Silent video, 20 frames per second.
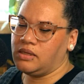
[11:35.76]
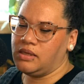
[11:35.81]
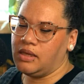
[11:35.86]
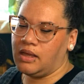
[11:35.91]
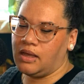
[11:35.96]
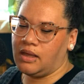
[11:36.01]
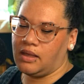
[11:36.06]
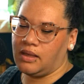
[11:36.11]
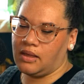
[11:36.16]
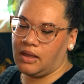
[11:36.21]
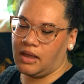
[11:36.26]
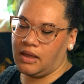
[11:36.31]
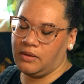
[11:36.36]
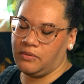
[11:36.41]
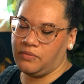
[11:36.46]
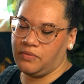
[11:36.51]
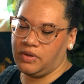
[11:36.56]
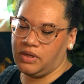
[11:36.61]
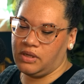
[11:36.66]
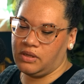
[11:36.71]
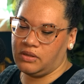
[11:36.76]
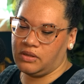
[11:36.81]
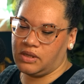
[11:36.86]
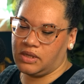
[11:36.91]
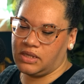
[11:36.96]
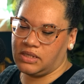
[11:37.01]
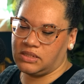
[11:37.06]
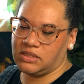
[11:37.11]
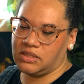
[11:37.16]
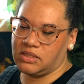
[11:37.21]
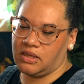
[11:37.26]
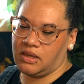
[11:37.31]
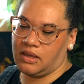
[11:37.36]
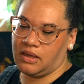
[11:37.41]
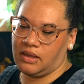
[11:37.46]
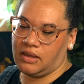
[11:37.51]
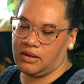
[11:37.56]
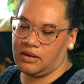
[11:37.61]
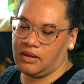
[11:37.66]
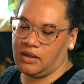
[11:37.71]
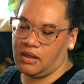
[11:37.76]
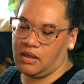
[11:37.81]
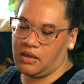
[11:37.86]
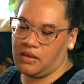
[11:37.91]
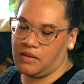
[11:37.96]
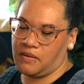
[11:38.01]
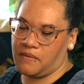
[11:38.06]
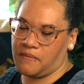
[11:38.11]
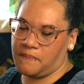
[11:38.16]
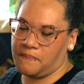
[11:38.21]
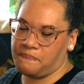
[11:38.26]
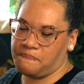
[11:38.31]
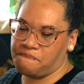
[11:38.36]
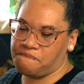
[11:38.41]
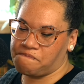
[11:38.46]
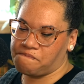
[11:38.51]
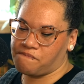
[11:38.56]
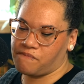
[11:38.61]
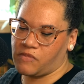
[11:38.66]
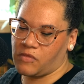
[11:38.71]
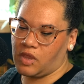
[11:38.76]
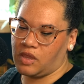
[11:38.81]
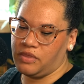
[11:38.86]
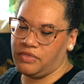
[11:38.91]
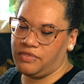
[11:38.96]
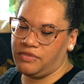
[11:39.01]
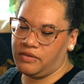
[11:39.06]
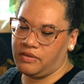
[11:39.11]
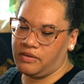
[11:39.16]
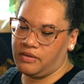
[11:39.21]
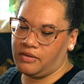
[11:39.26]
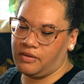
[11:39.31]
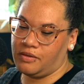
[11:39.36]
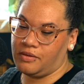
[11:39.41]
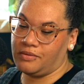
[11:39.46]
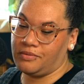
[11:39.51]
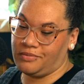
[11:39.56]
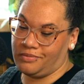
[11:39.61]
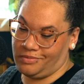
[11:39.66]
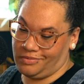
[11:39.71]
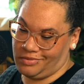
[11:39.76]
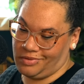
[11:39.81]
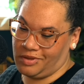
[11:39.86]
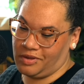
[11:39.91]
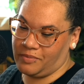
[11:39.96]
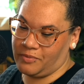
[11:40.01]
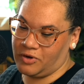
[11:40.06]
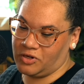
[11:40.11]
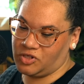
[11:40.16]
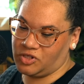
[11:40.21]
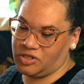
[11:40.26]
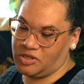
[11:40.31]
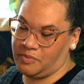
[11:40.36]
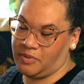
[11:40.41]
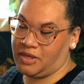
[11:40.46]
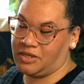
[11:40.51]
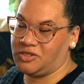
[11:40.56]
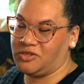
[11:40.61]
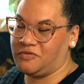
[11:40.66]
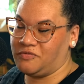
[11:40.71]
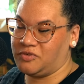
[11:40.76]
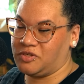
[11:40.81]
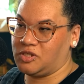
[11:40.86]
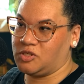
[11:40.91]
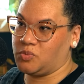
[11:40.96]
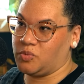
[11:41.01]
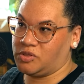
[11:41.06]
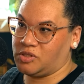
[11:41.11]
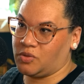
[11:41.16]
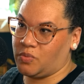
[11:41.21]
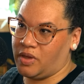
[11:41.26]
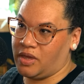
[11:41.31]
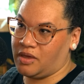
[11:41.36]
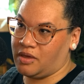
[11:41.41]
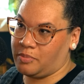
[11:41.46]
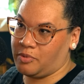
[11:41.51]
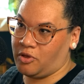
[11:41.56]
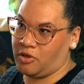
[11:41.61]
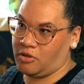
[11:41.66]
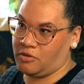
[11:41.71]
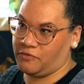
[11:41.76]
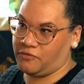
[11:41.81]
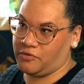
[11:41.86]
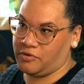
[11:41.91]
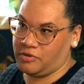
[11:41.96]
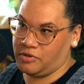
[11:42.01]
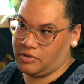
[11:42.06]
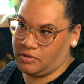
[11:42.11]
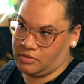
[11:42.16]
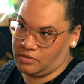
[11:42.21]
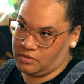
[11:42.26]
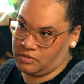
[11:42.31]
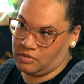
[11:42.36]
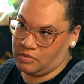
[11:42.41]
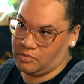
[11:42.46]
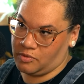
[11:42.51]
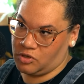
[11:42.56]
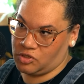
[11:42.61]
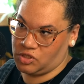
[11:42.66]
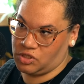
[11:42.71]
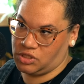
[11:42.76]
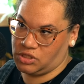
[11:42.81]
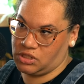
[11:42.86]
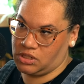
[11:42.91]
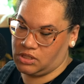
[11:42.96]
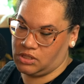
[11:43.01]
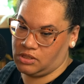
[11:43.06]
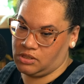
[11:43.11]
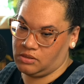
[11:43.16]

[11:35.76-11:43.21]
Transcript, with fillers: Yeah, I realized that um the the emergency pet services was the wake up call for the emergency